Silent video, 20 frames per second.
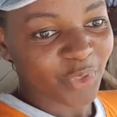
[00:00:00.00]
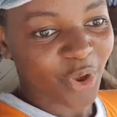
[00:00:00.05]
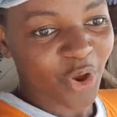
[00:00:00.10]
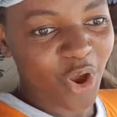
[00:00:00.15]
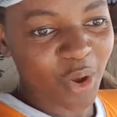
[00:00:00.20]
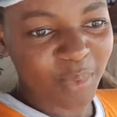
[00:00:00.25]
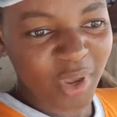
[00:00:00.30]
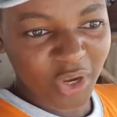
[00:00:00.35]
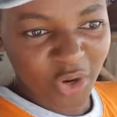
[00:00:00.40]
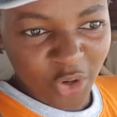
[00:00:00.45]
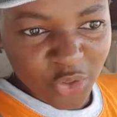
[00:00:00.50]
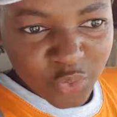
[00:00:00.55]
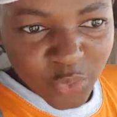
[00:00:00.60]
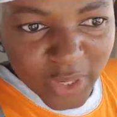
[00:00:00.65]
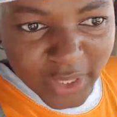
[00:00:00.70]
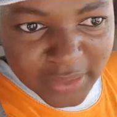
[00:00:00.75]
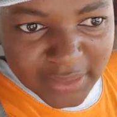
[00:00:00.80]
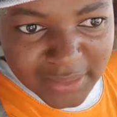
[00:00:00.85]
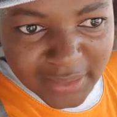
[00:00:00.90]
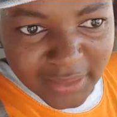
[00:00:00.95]
Oh my God,
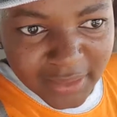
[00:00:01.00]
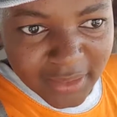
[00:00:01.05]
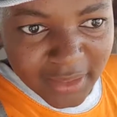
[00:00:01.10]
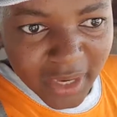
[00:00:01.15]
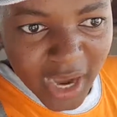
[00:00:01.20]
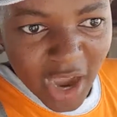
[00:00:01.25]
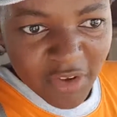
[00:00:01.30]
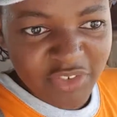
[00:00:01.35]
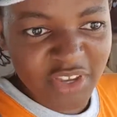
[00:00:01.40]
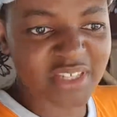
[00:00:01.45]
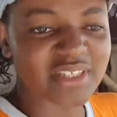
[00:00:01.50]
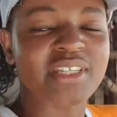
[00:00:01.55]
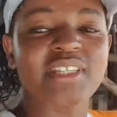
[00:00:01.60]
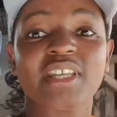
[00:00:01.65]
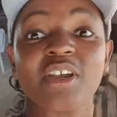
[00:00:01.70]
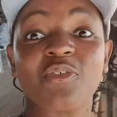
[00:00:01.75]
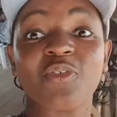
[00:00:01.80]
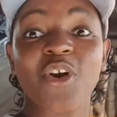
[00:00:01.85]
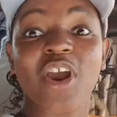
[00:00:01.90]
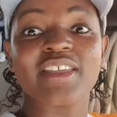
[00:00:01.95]
wait, I've just seen a
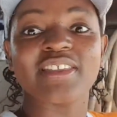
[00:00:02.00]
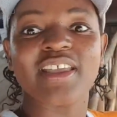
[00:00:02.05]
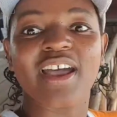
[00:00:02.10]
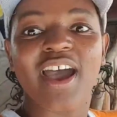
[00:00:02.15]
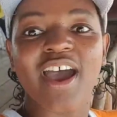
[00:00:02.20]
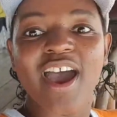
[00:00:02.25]
friend.